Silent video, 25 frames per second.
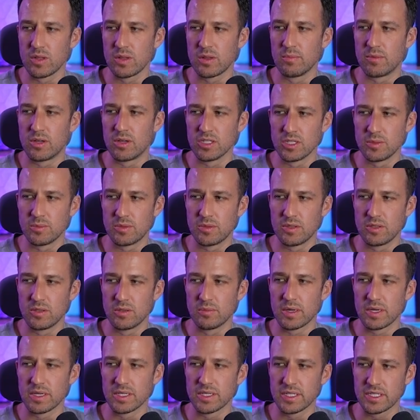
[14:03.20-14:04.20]
multiple
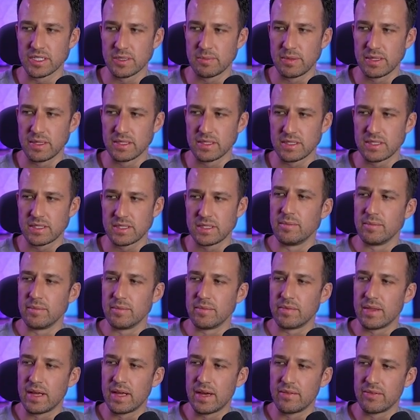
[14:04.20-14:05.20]
participants.
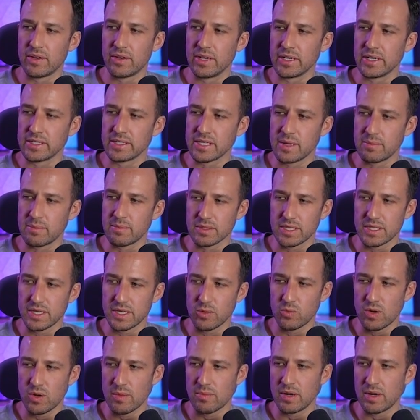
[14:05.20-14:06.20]
They have good examples here:
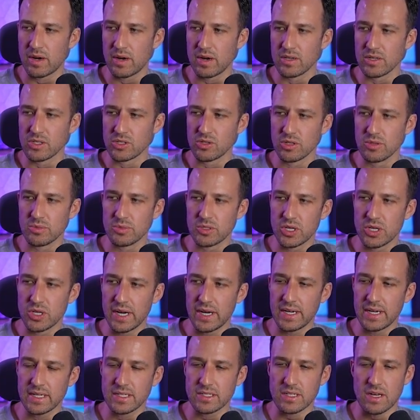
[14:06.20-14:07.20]
webinars, group
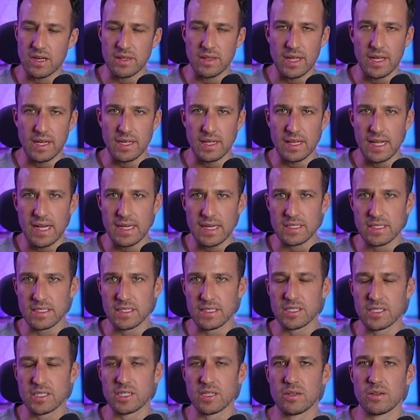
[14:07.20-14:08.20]
trainings, online
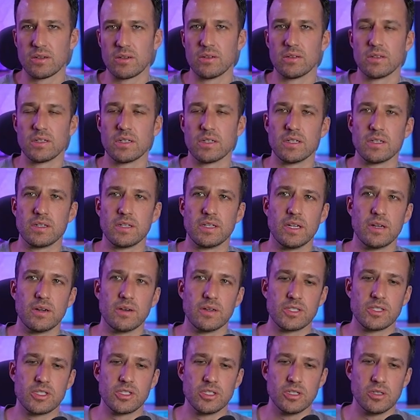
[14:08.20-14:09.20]
classes. So,
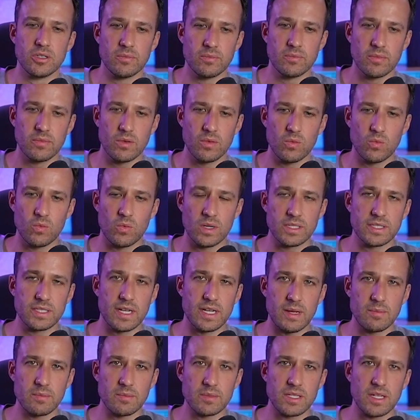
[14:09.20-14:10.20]
assume one
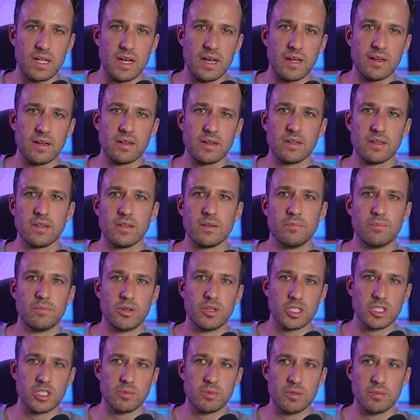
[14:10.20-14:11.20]
time slot,
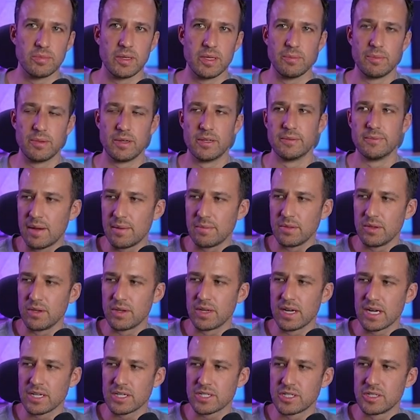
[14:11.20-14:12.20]
multiple people. You
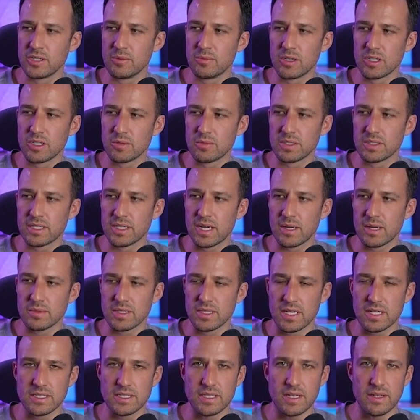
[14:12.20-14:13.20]
can actually do multiple time
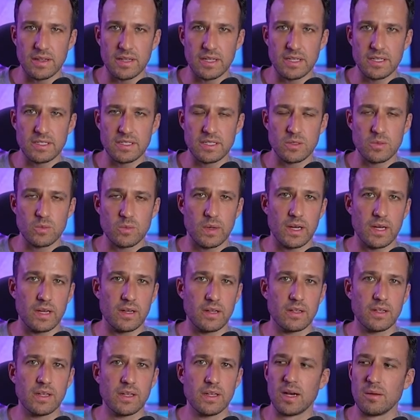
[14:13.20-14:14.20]
slots on these as
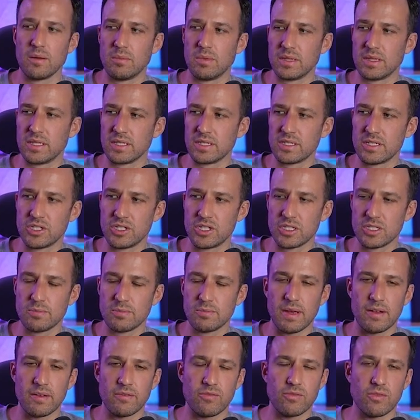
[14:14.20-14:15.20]
well, but this is just
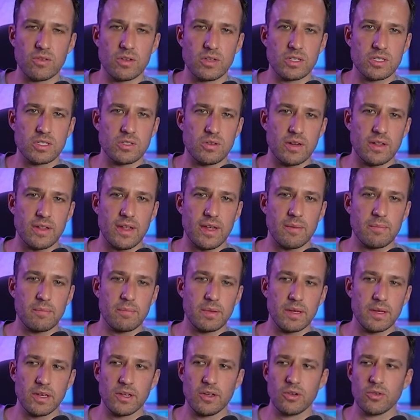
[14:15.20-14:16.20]
meant for sort of that
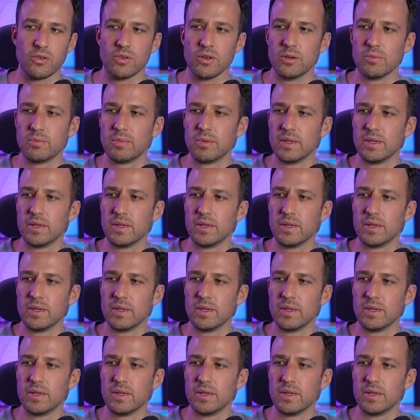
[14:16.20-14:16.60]
big group.